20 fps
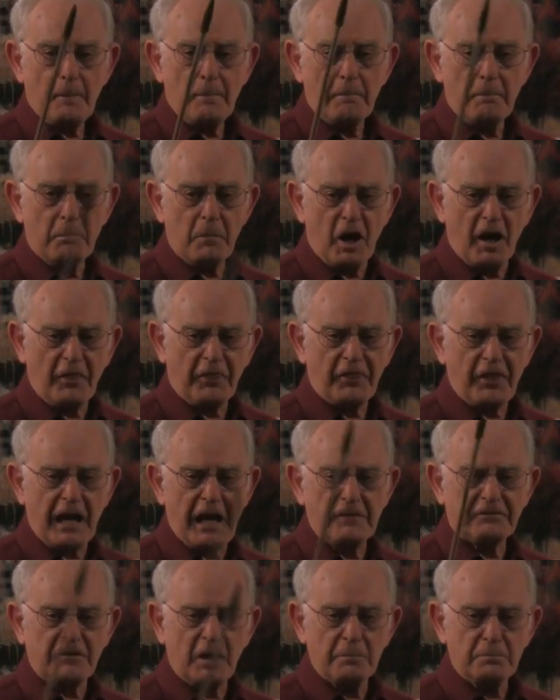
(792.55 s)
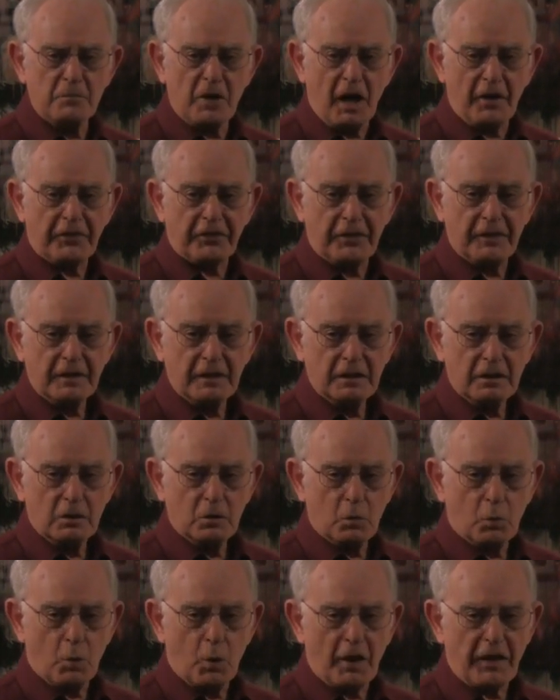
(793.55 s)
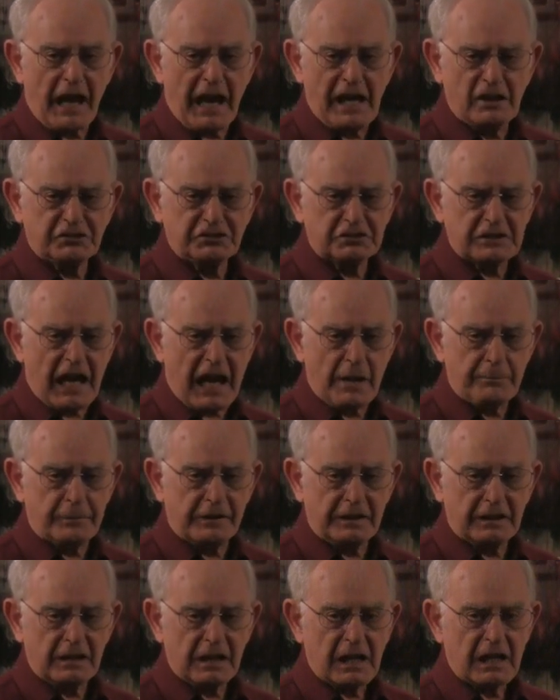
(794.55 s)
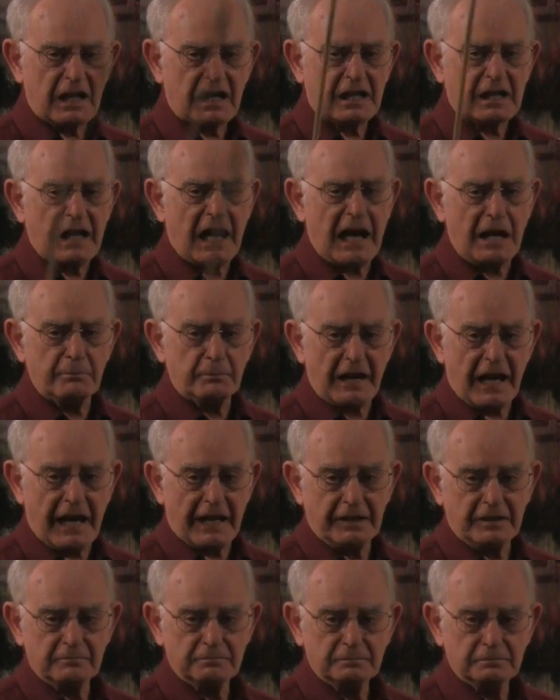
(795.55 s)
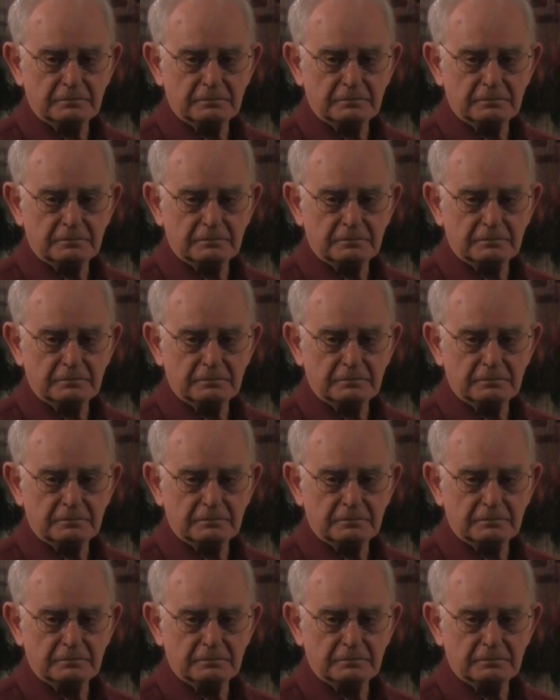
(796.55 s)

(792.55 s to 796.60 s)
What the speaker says: month after month, without stopping, combat.